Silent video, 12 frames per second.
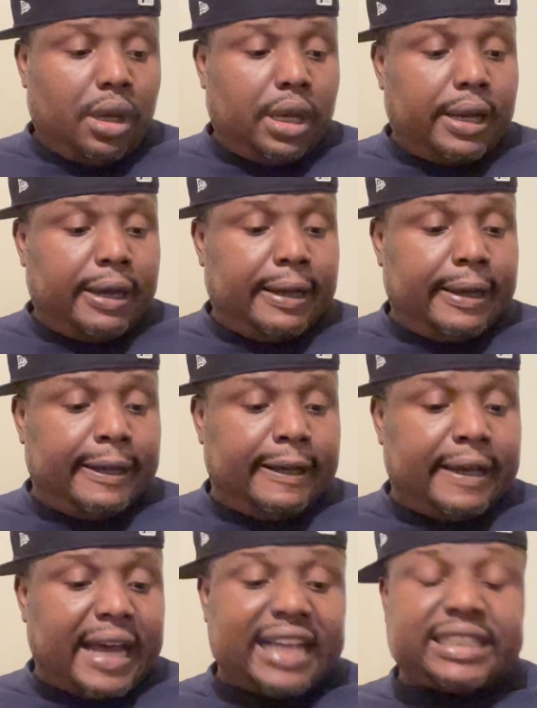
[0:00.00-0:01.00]

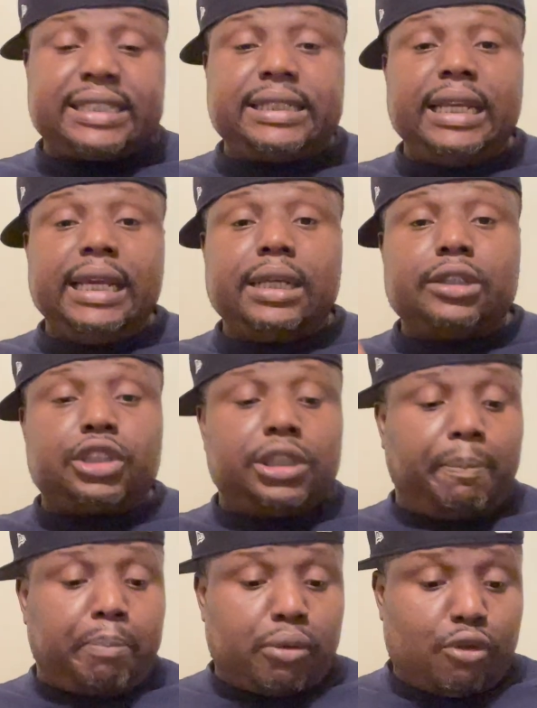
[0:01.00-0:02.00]
I seek to
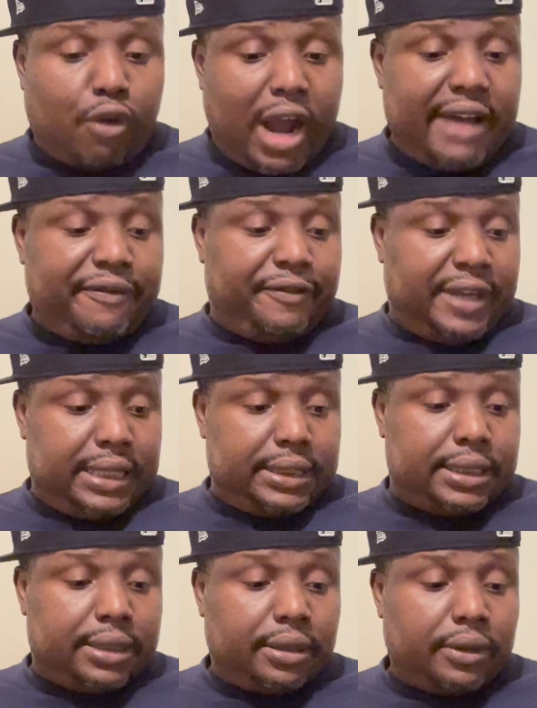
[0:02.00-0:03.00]

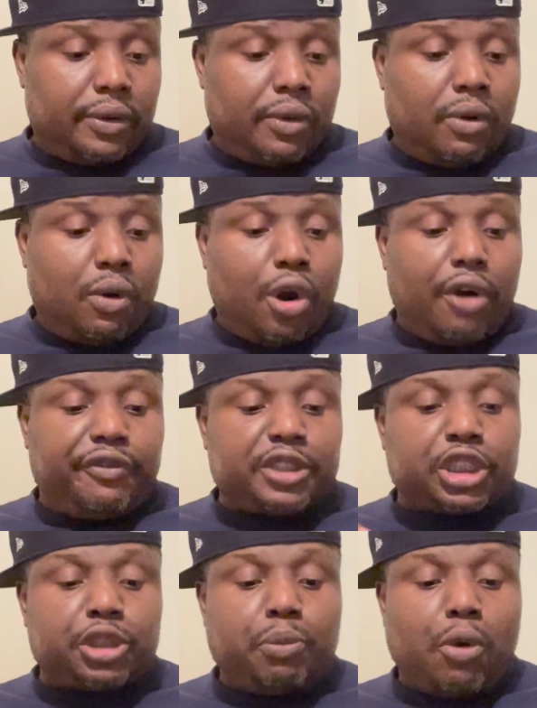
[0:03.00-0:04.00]
profit off of
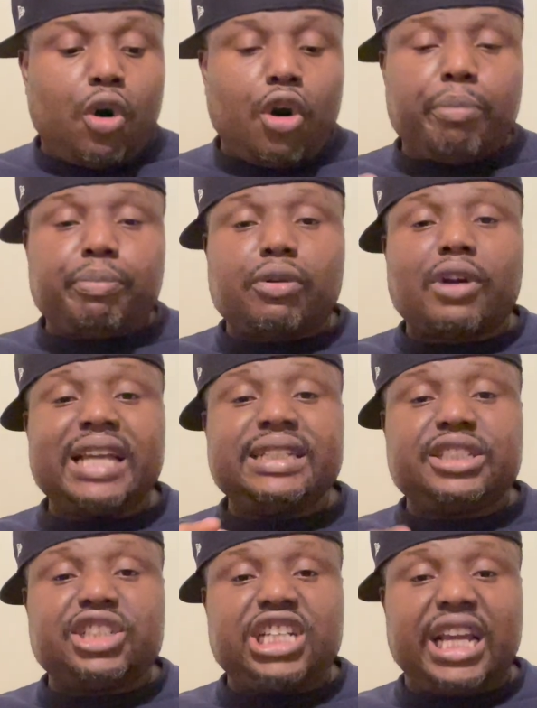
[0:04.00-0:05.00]
small
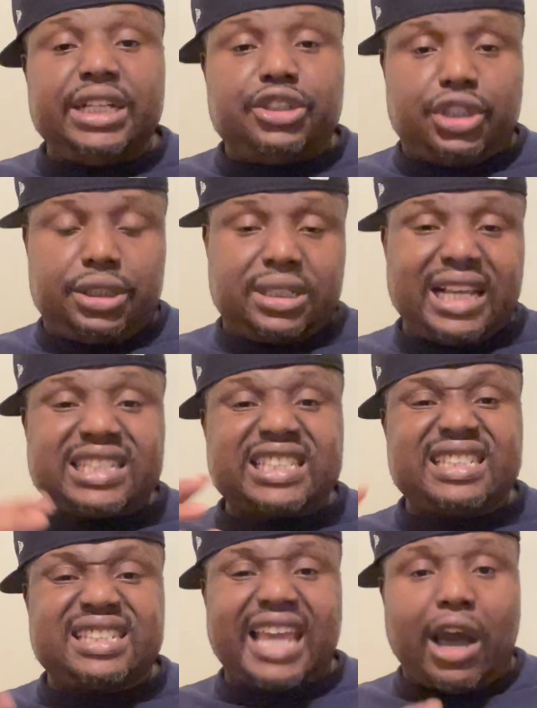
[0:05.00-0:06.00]
price changes. That's the
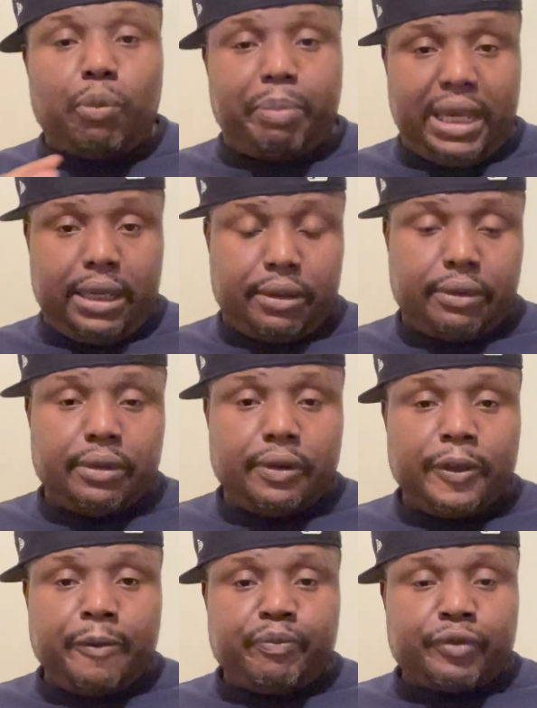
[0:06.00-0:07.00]
scalping.
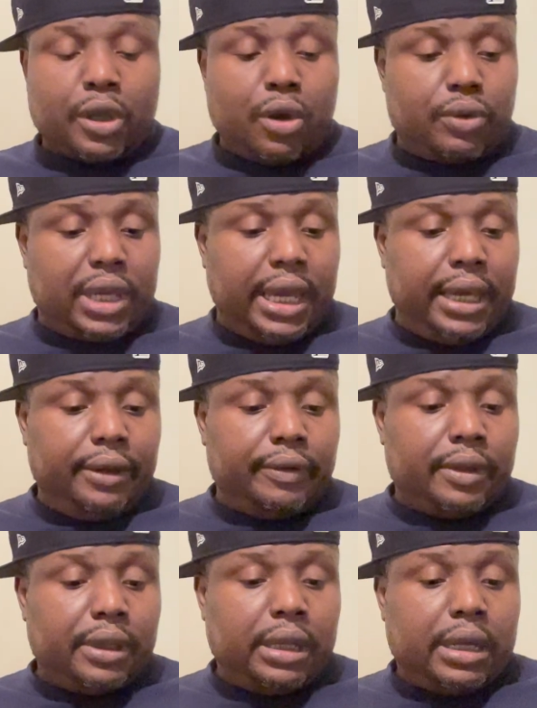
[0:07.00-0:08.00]
Okay?
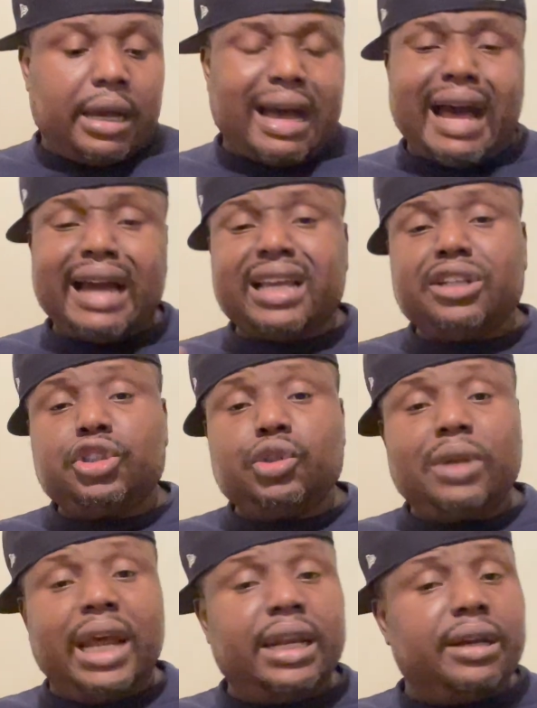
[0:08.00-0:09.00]
I can
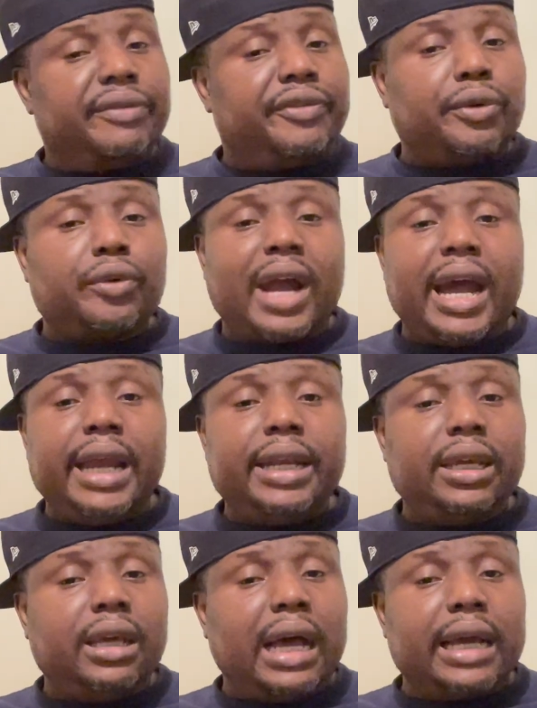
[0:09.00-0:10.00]
do that in a
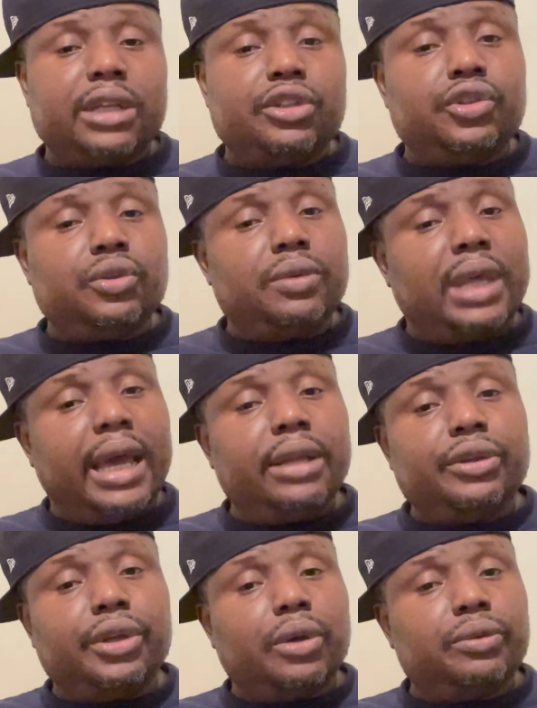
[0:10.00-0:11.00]
variety. I can do
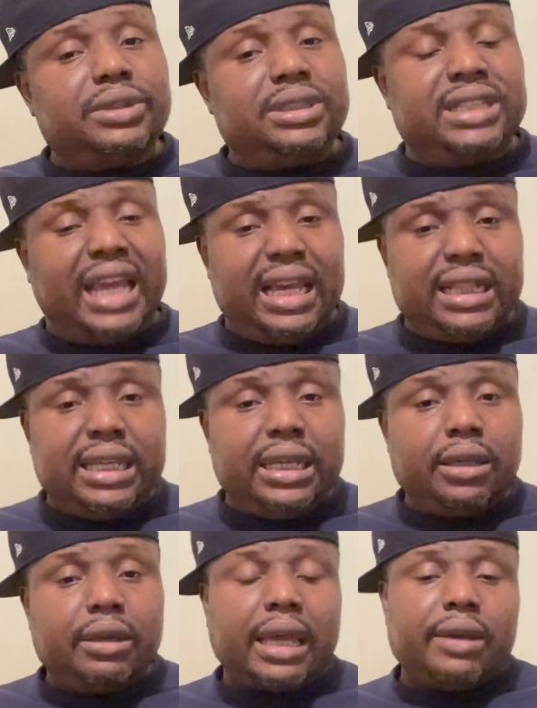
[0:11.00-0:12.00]
that, you know,
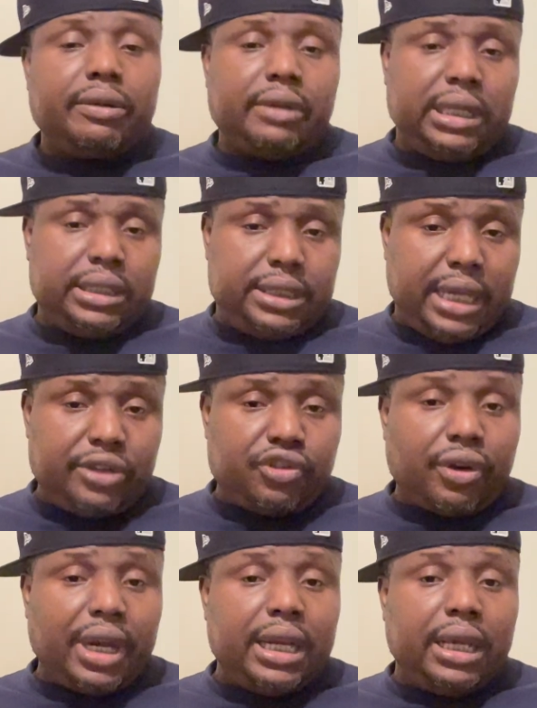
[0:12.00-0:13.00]
daily in a day
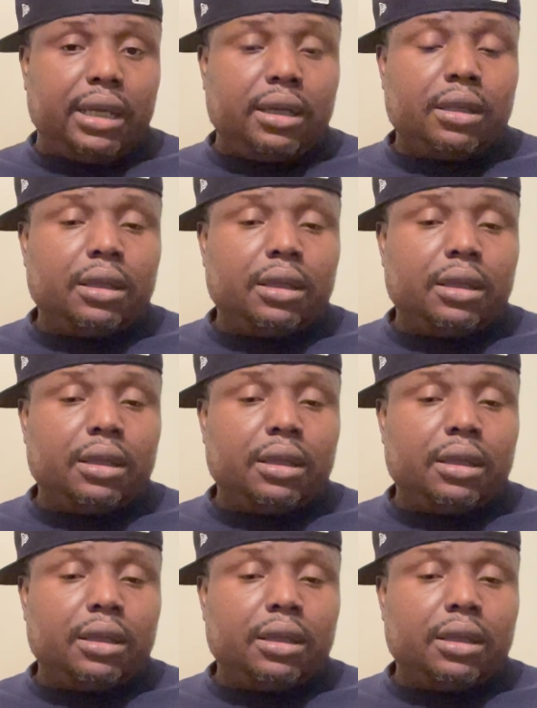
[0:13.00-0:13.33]
trading